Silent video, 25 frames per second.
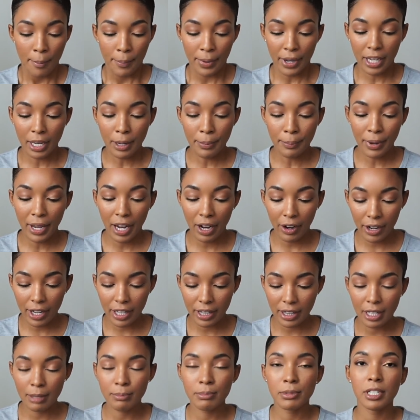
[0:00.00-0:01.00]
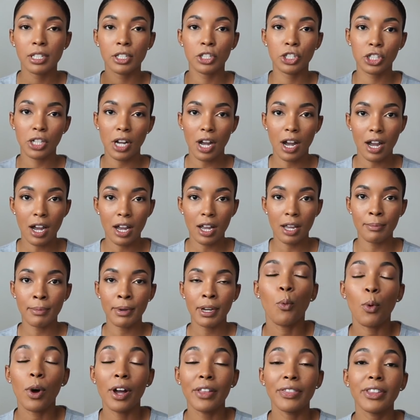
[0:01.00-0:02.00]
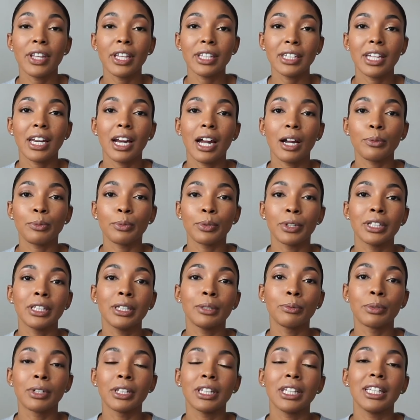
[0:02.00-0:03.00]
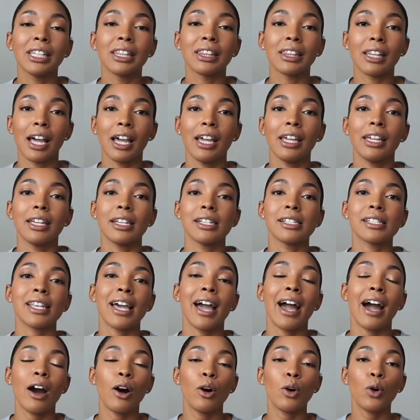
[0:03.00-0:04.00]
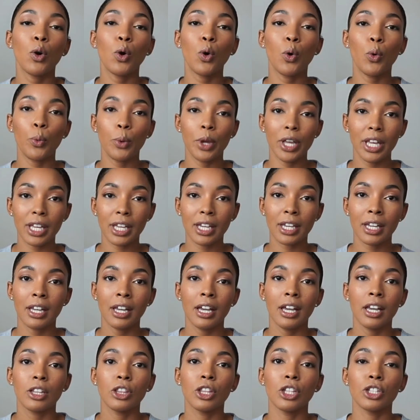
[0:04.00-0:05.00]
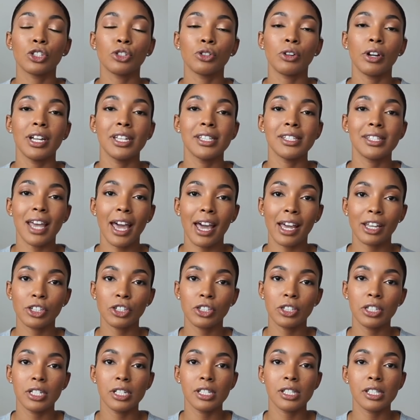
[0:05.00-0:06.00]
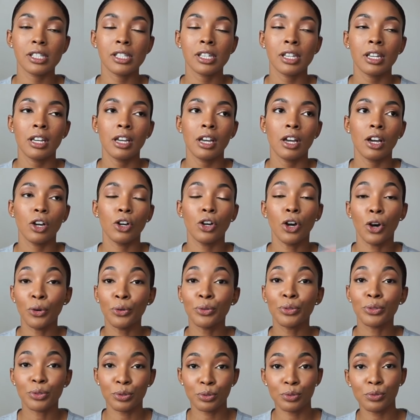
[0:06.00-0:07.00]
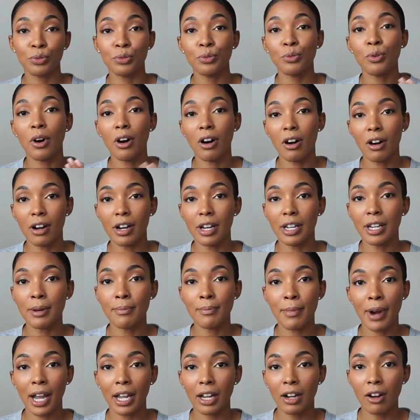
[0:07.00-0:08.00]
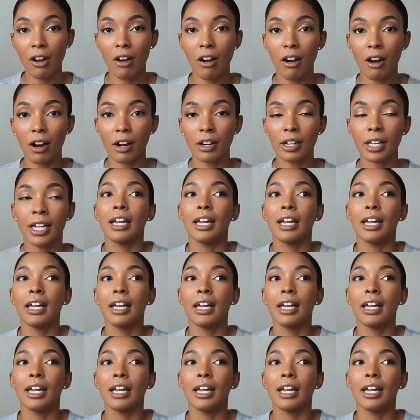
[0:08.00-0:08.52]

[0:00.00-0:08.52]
But comparing them to Chime, one thing that I really, really like is how quick the transactions go through on my card.